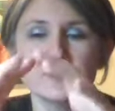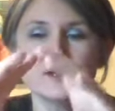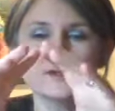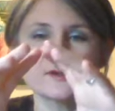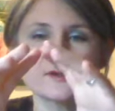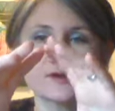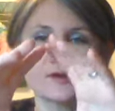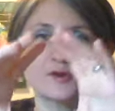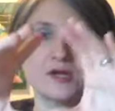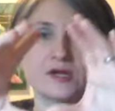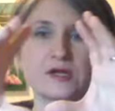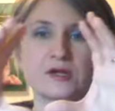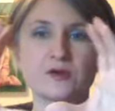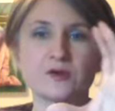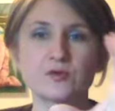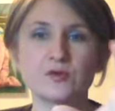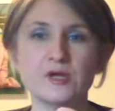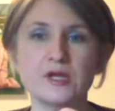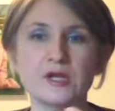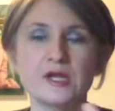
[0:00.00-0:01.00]
So you kind of
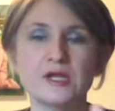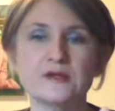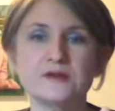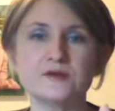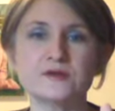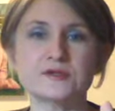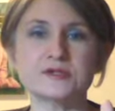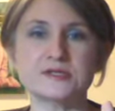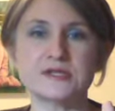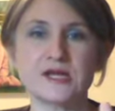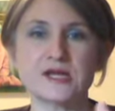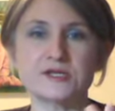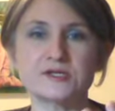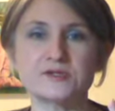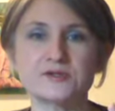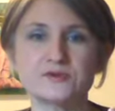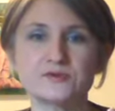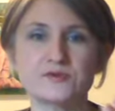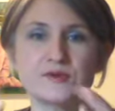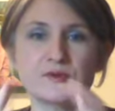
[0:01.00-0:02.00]
create your
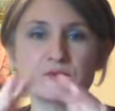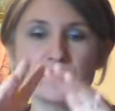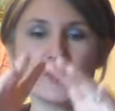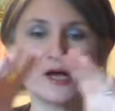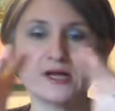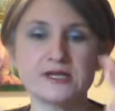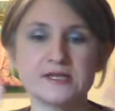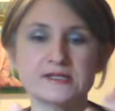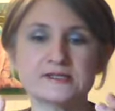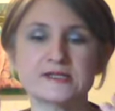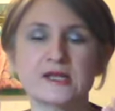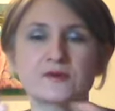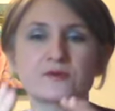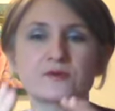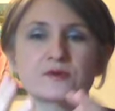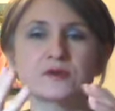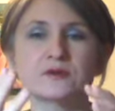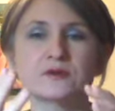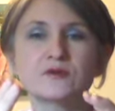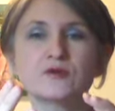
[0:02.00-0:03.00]
statue, the body inside,
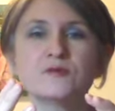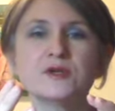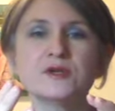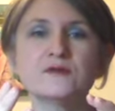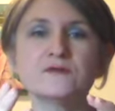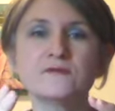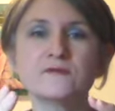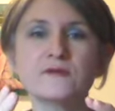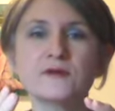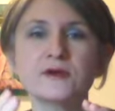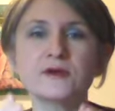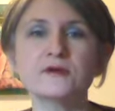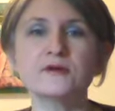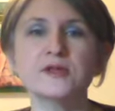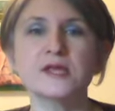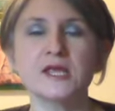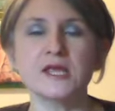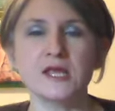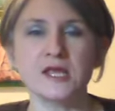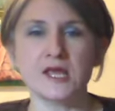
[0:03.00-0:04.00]
with aluminum foil,
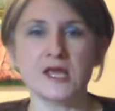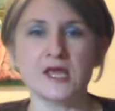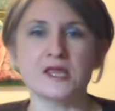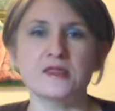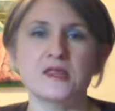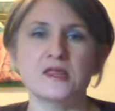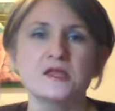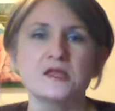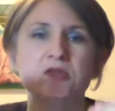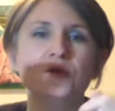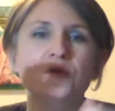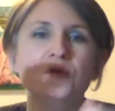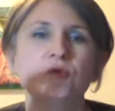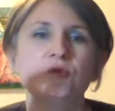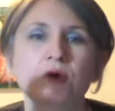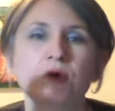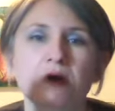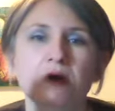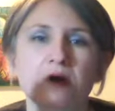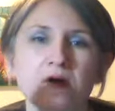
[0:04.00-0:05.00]
and then
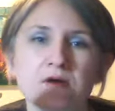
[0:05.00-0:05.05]
you